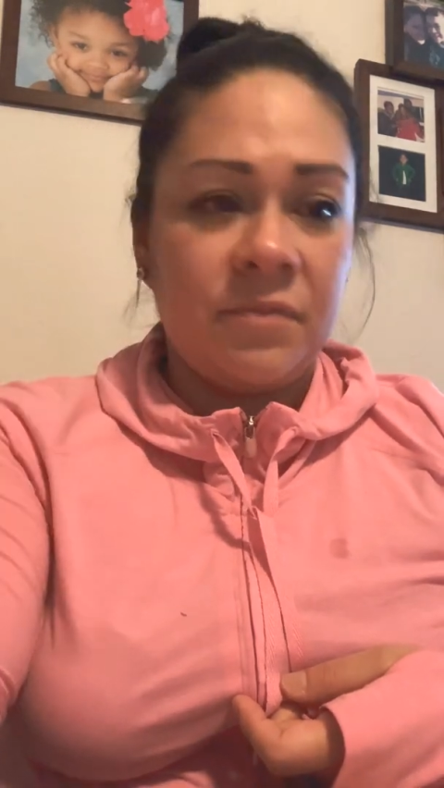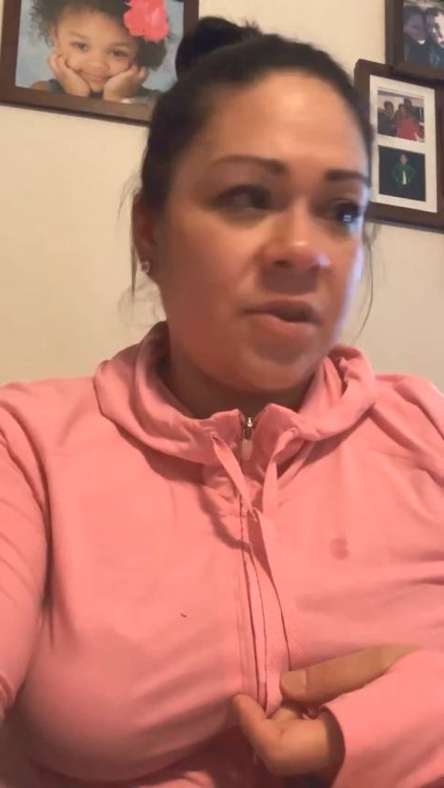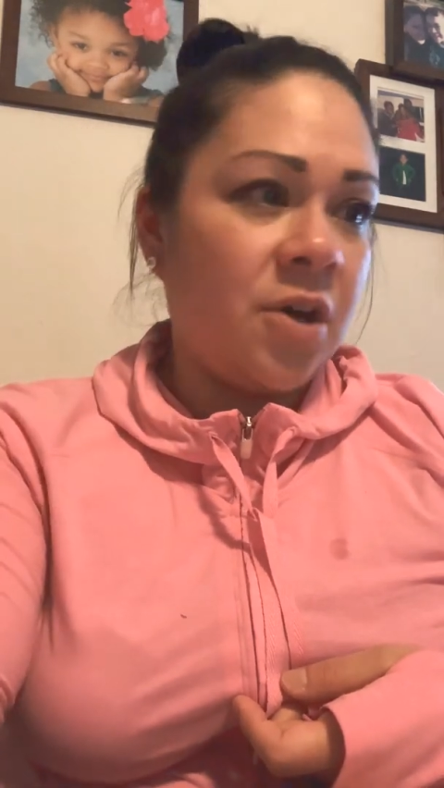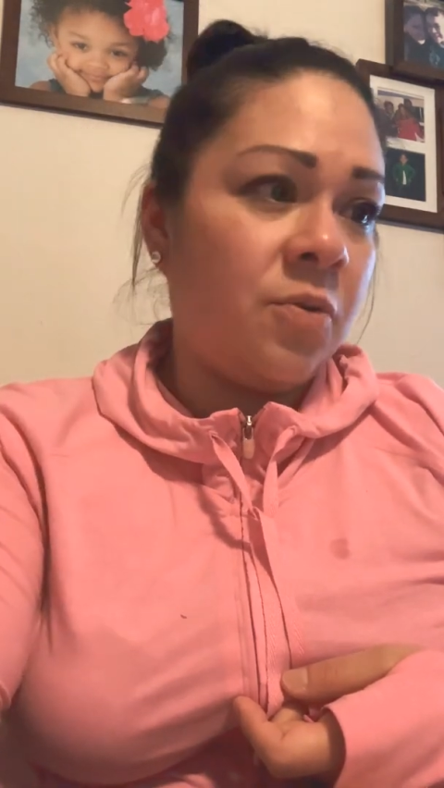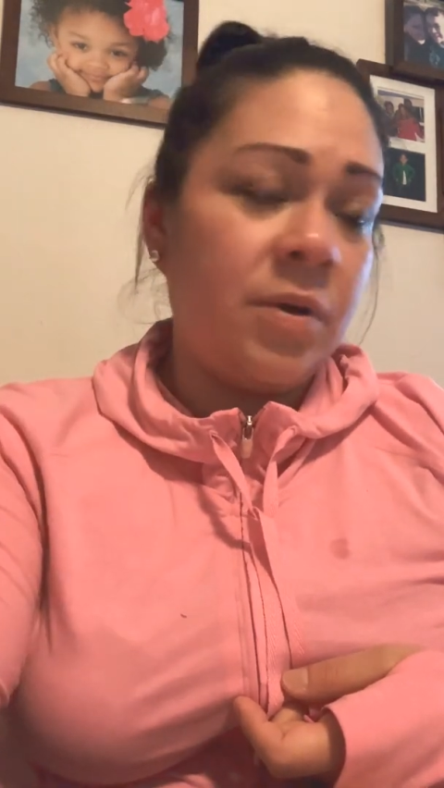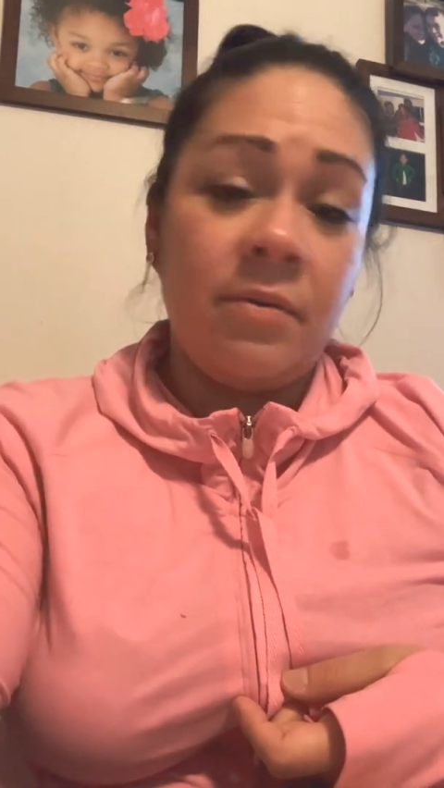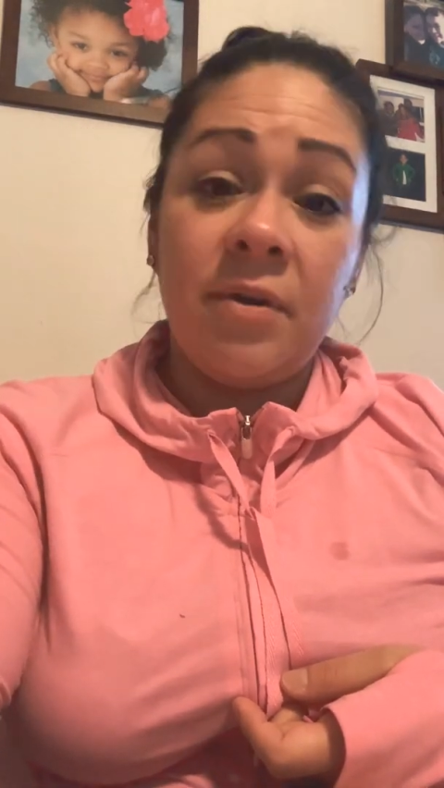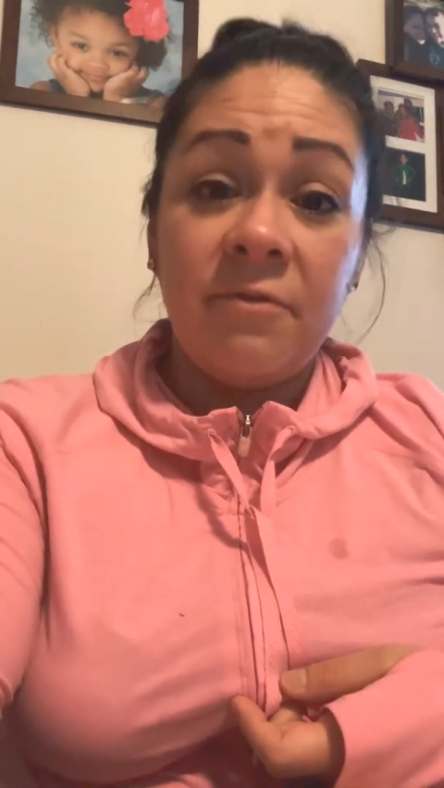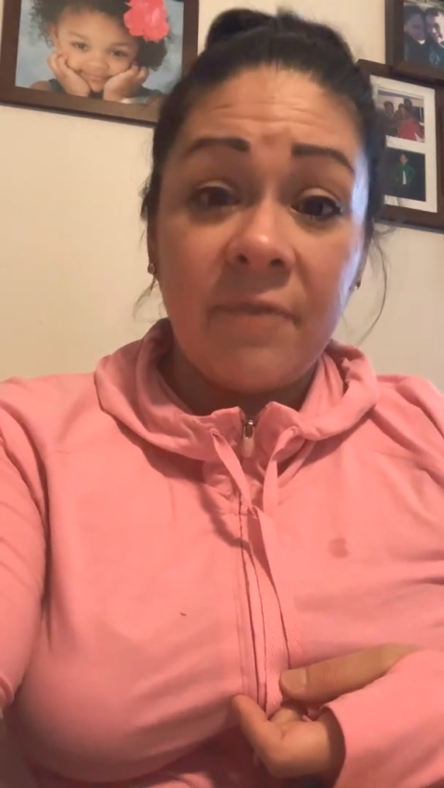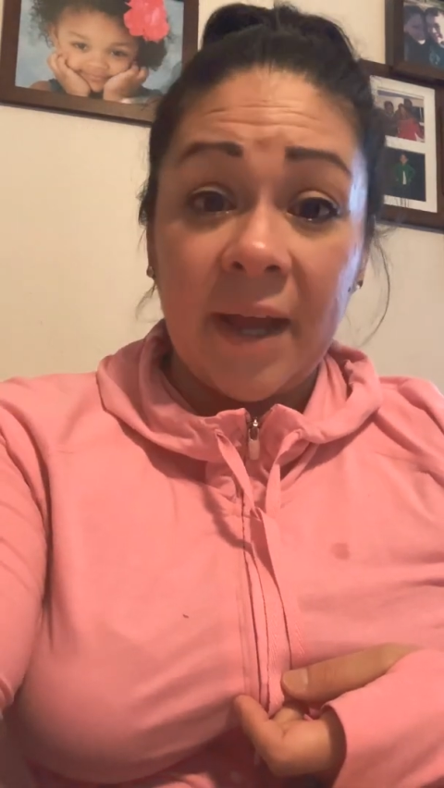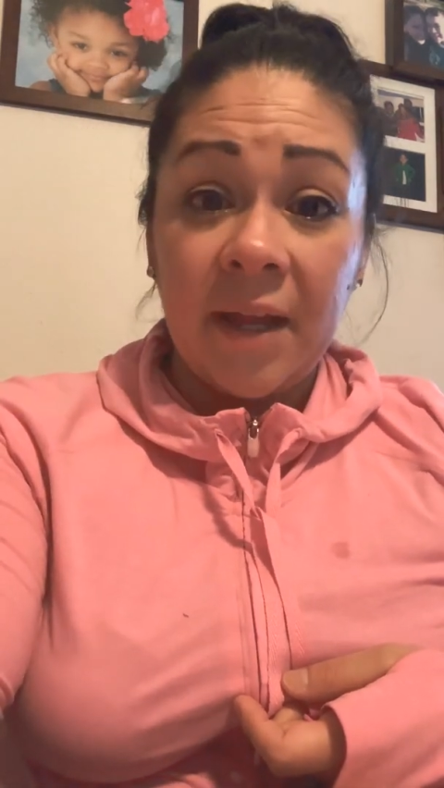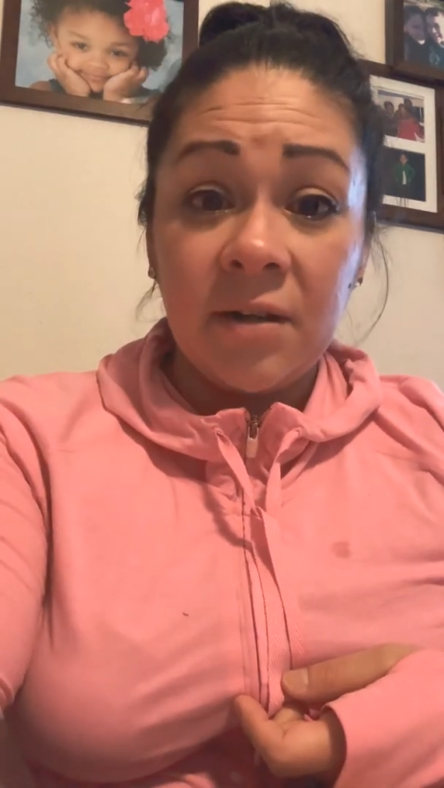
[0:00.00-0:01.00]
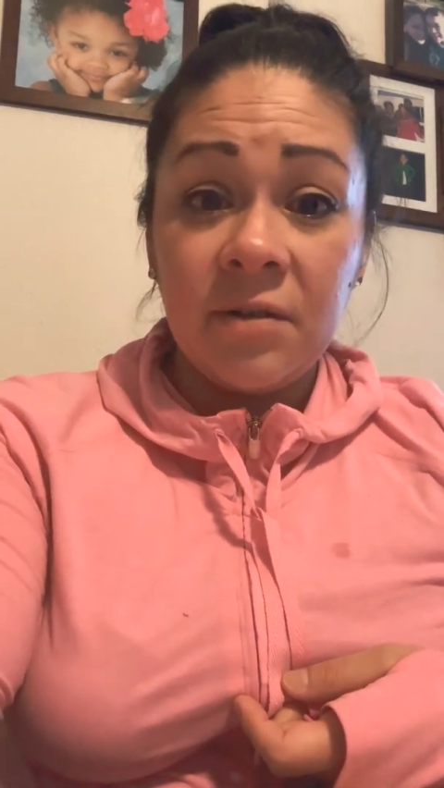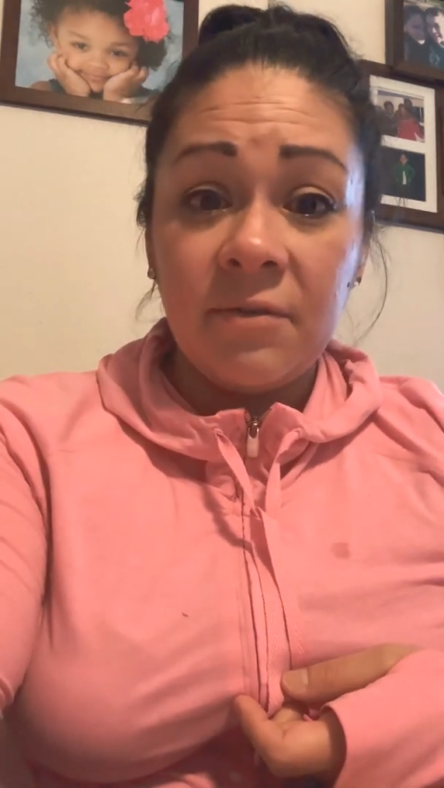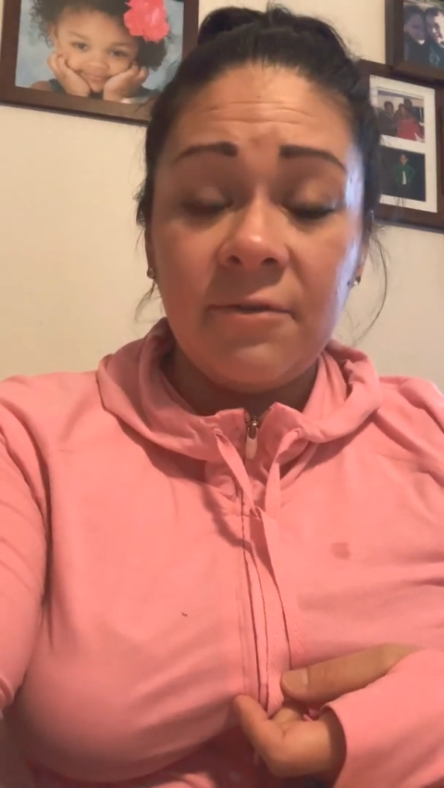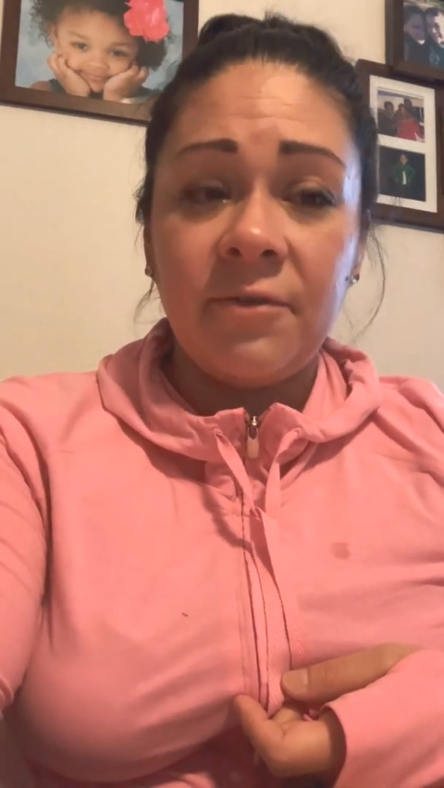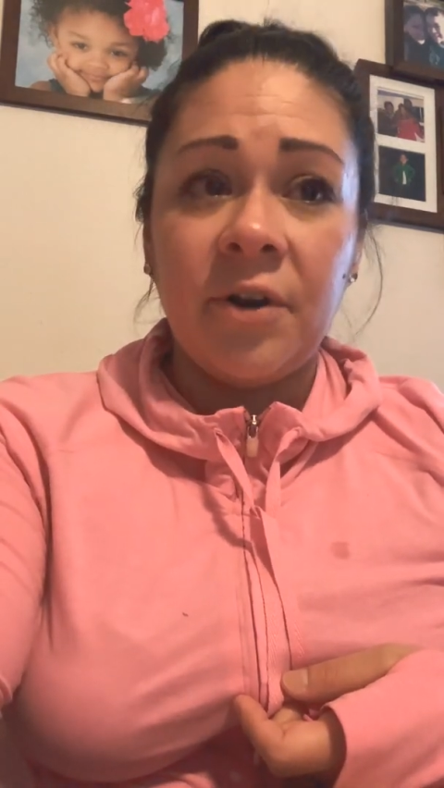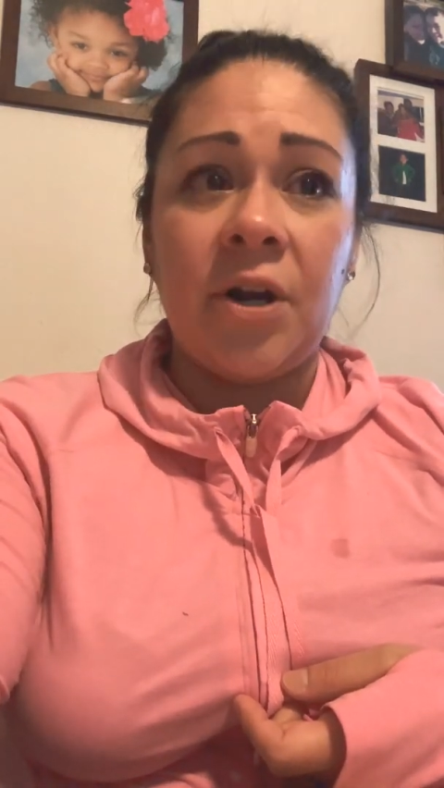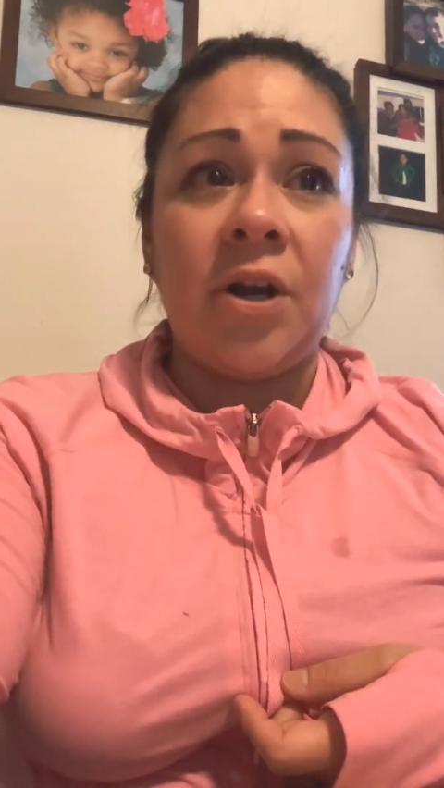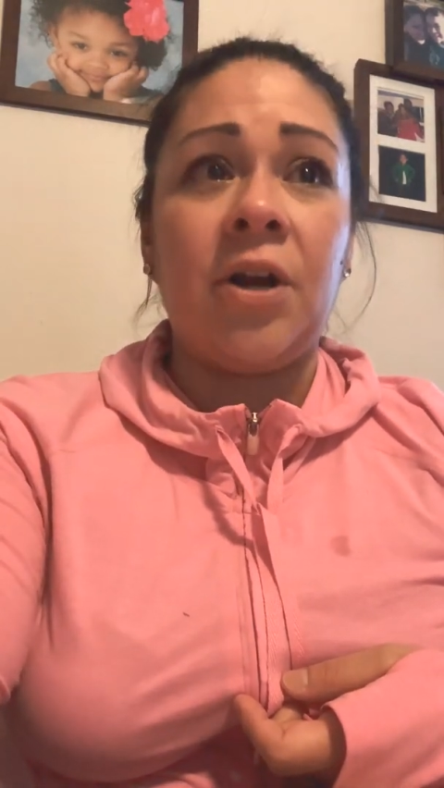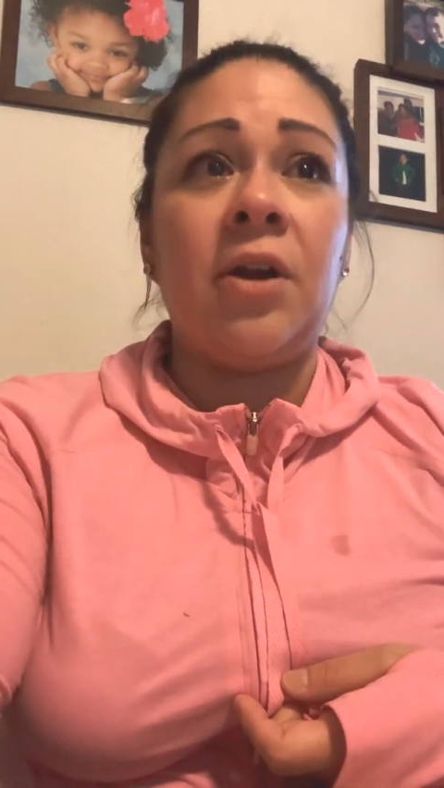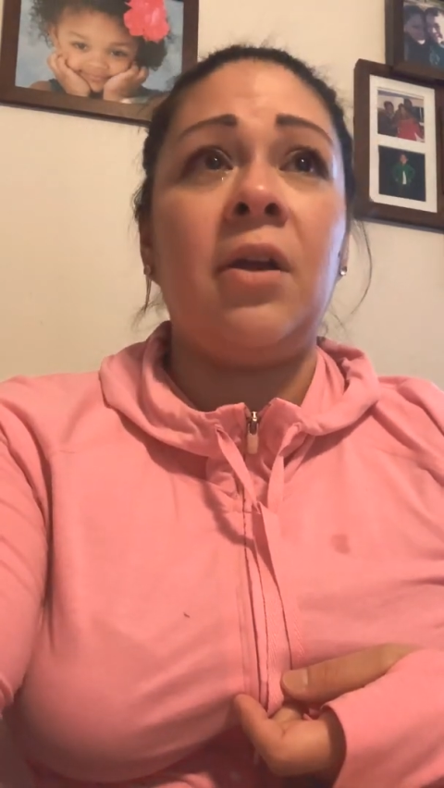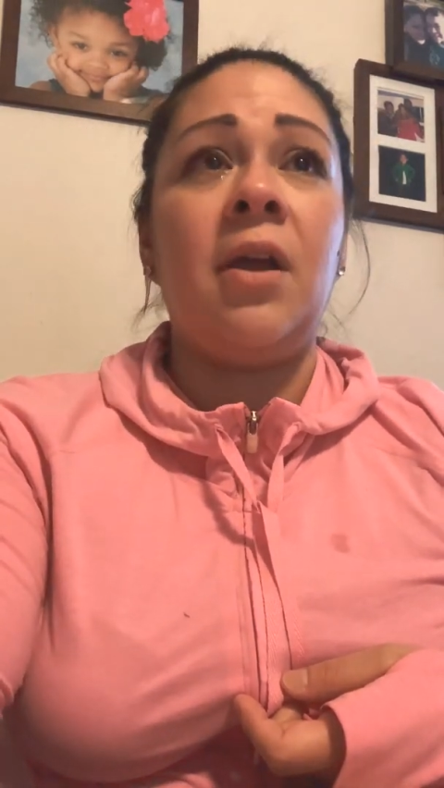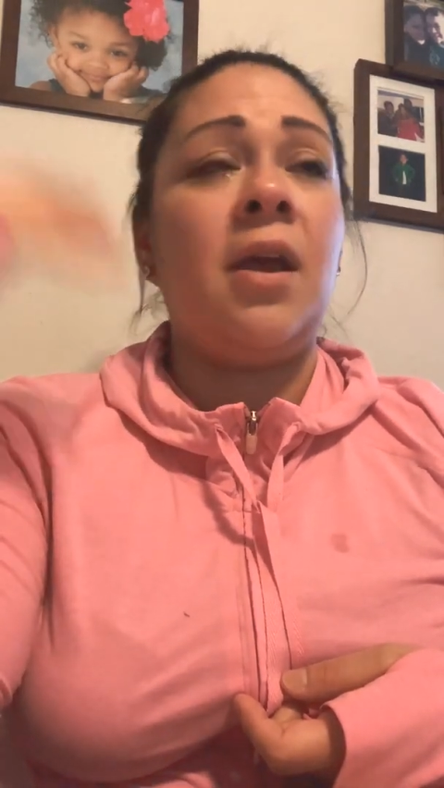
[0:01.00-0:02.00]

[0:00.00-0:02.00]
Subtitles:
Though we would fight for,